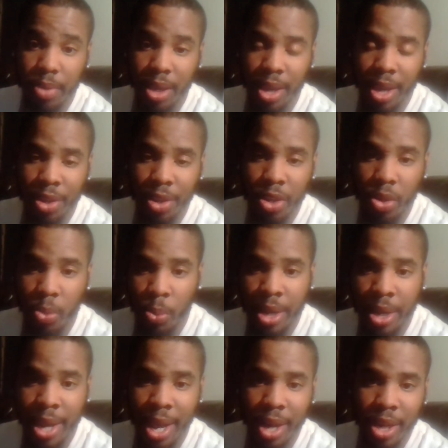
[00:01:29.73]
And, we
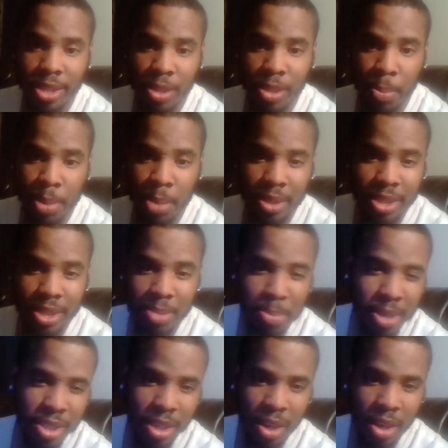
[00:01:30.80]
kind of as a people
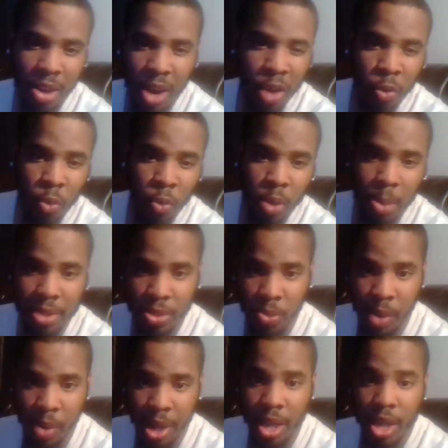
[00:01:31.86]
dismiss it. Oh, I grew up this
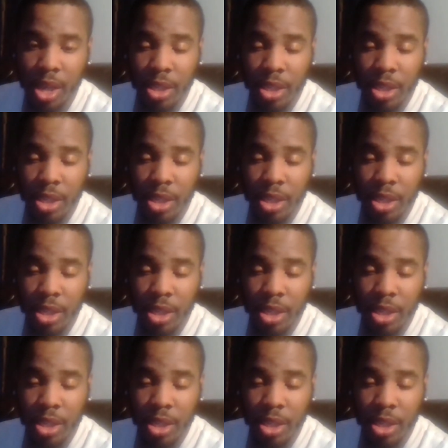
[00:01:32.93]
way.